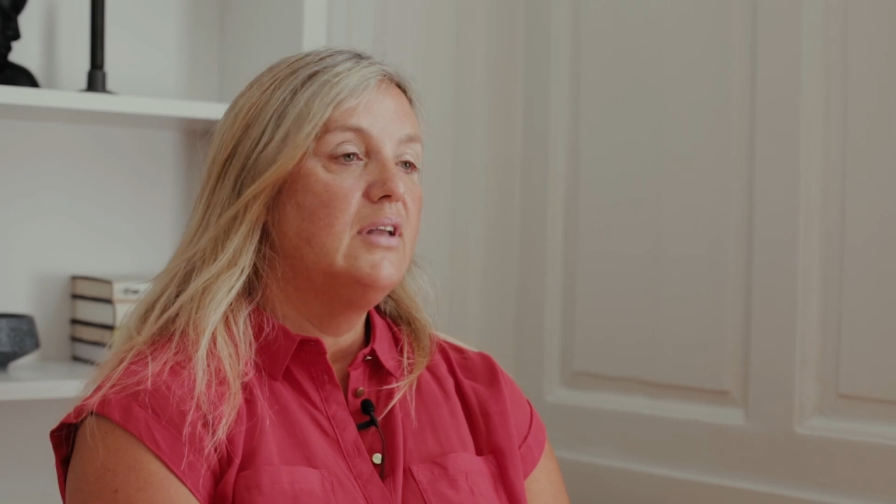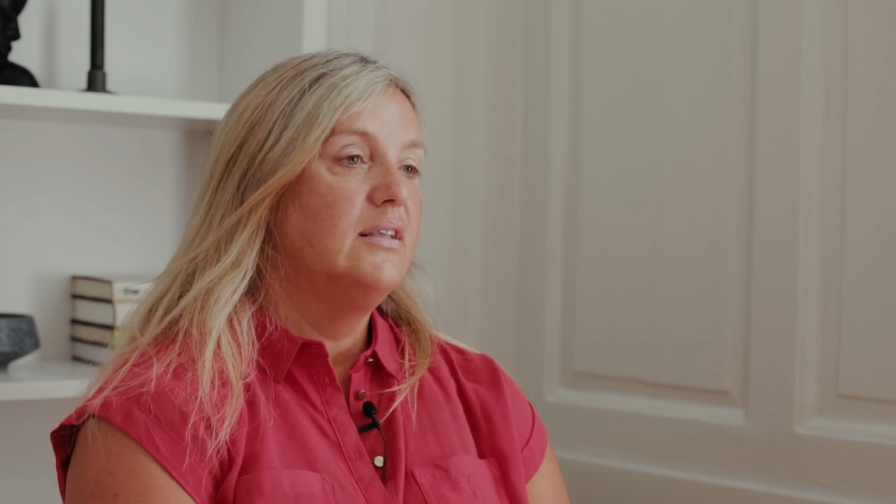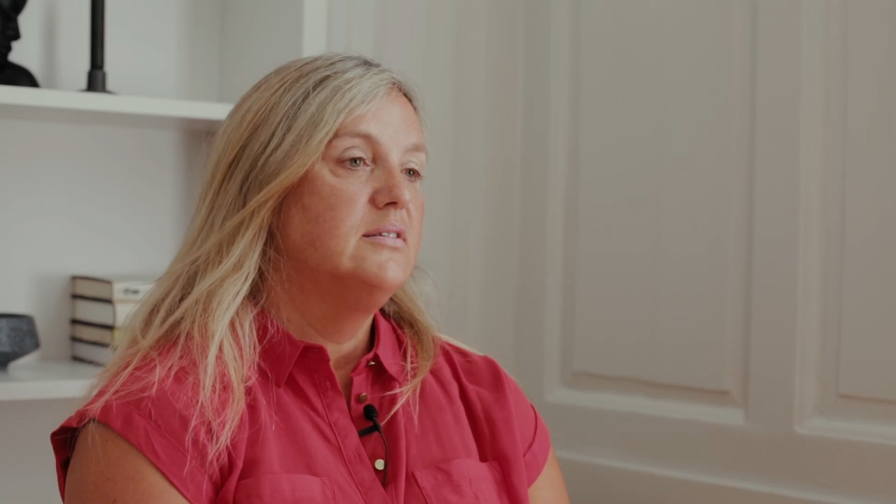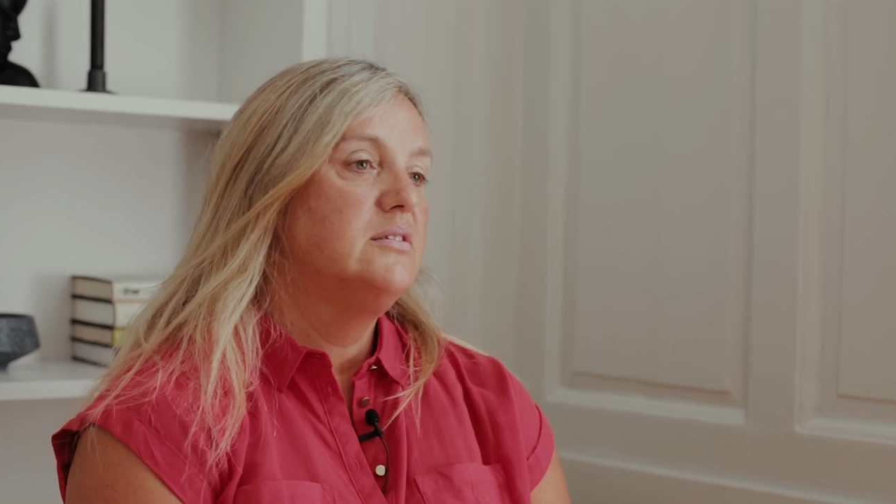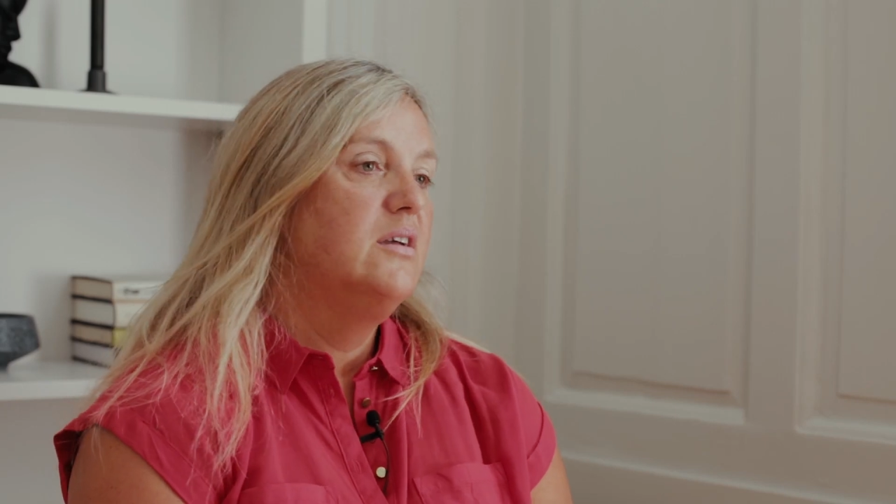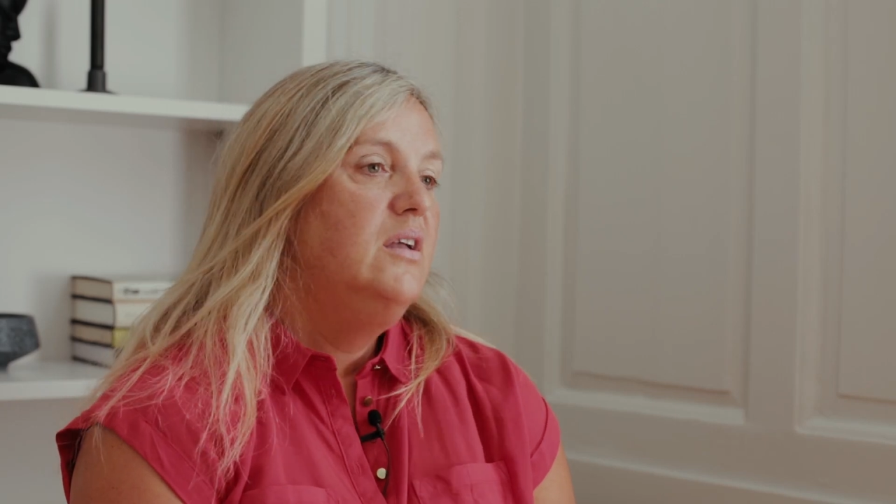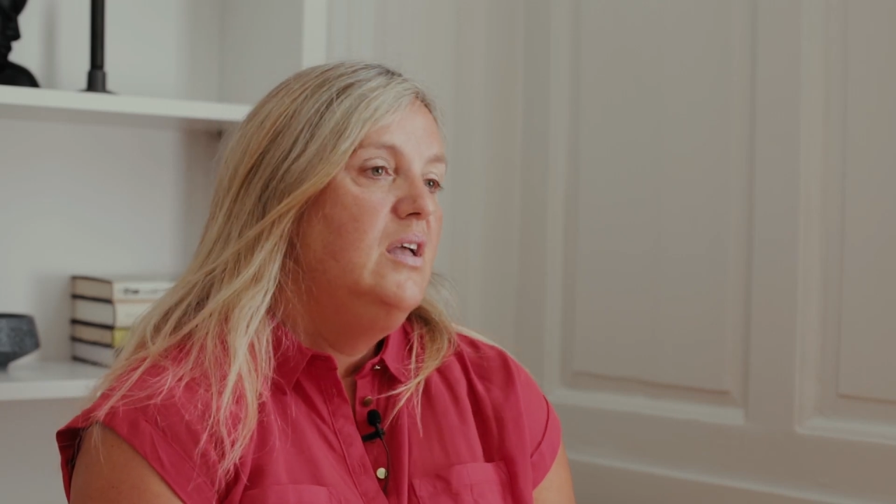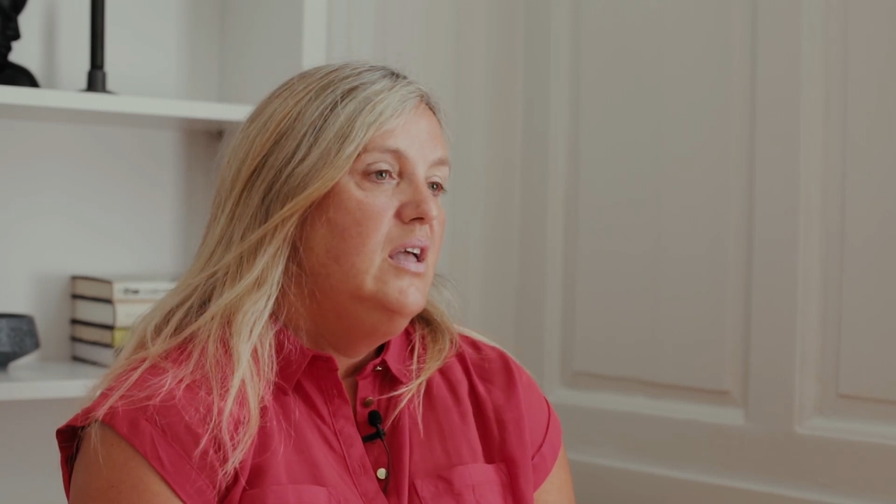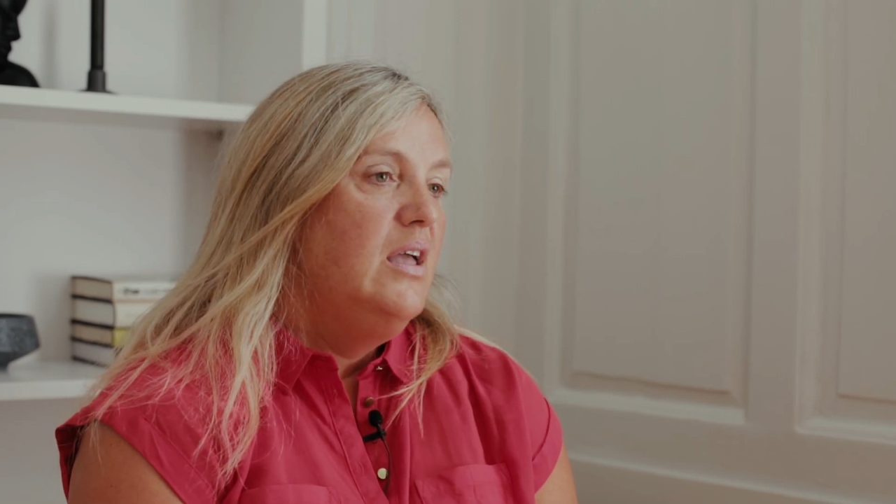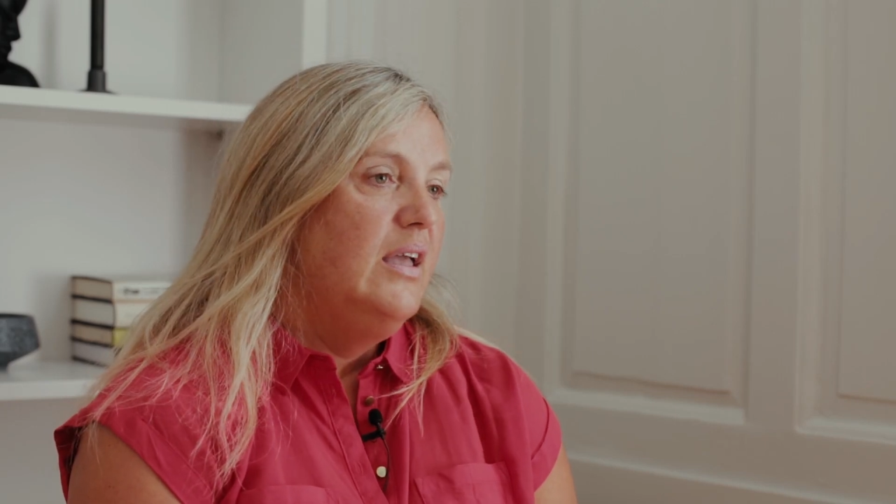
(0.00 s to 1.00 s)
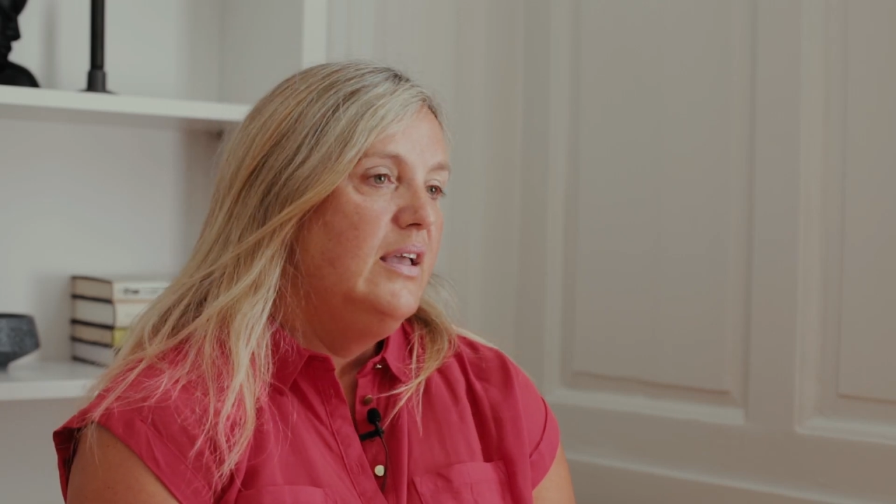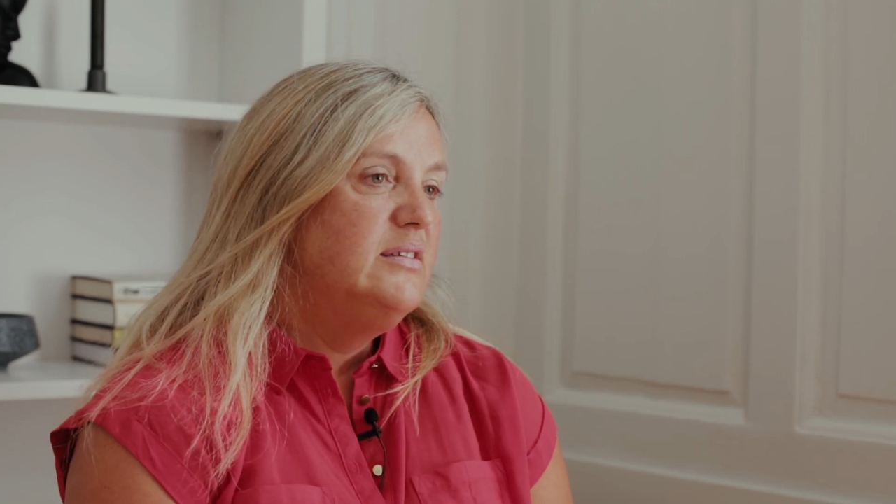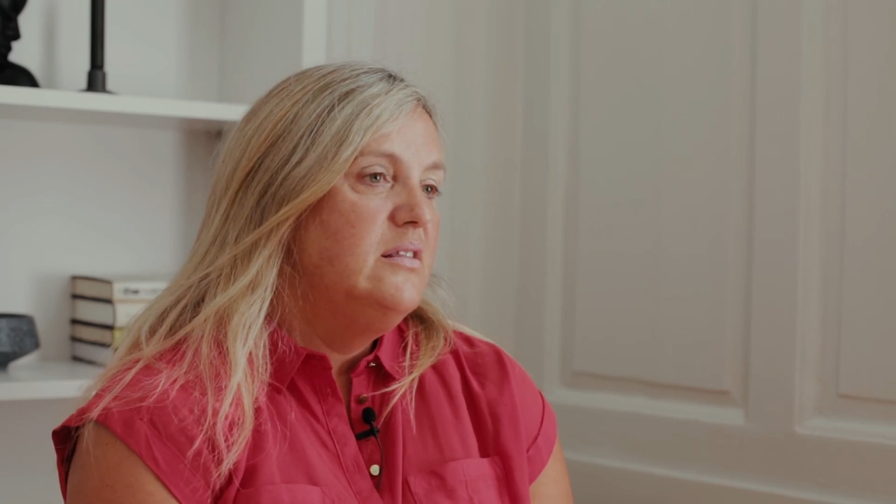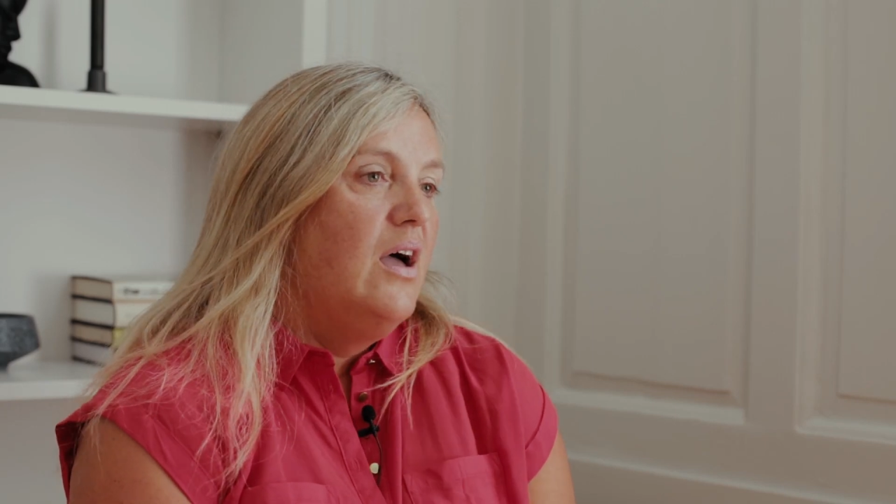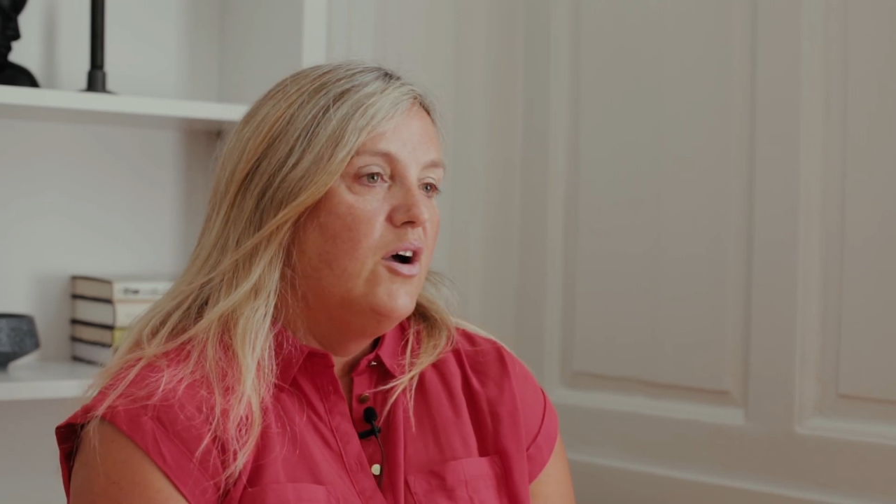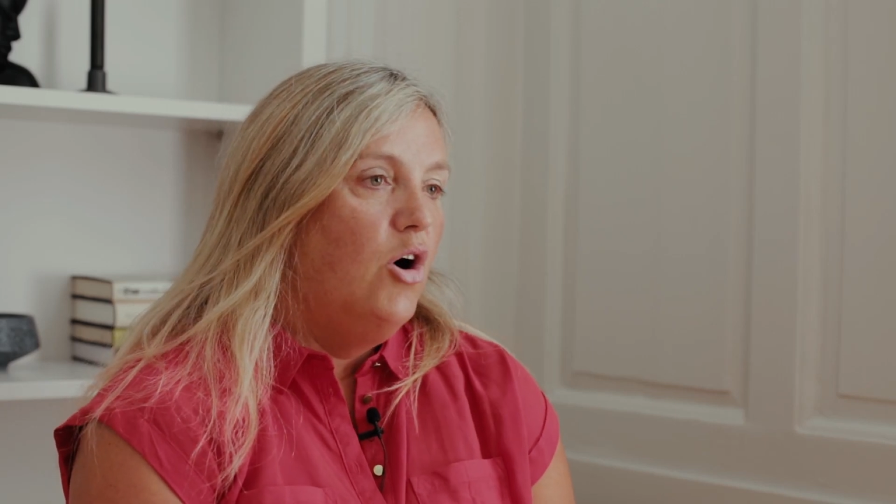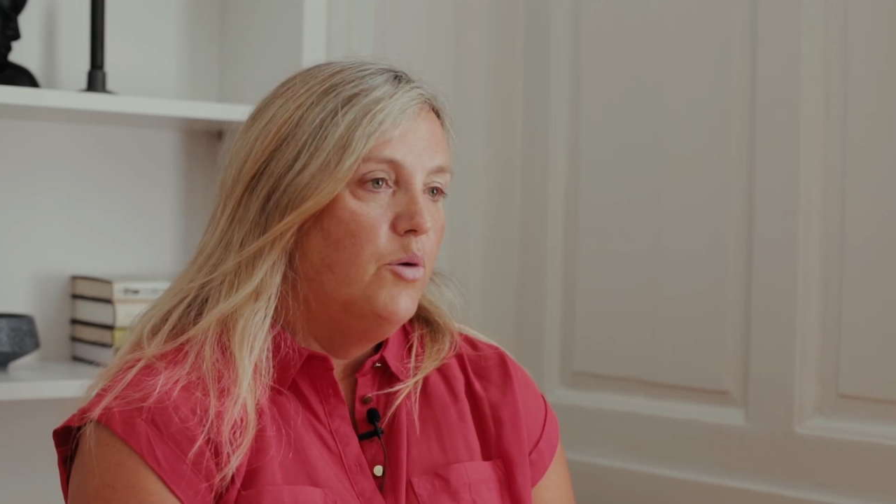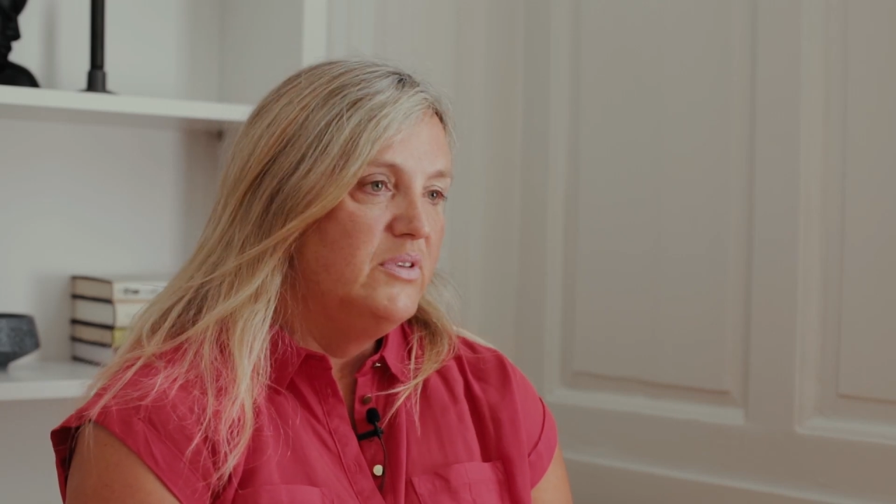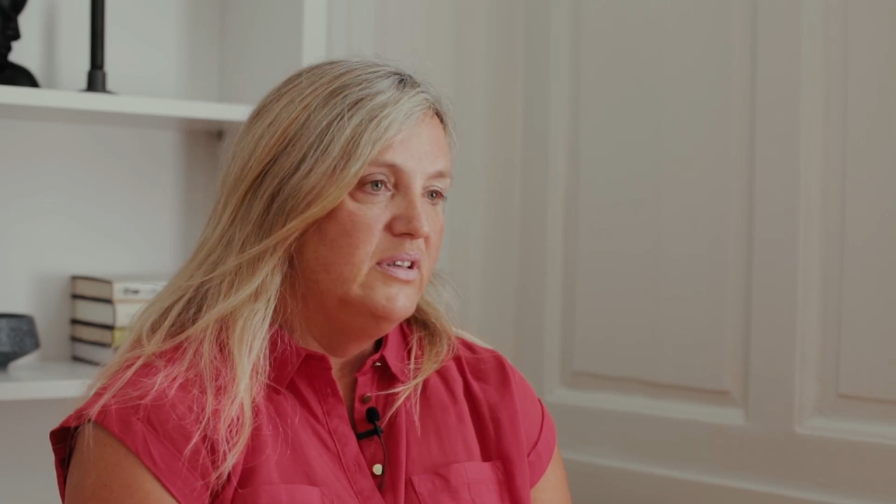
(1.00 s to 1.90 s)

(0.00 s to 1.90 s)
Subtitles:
cancer isn't that common.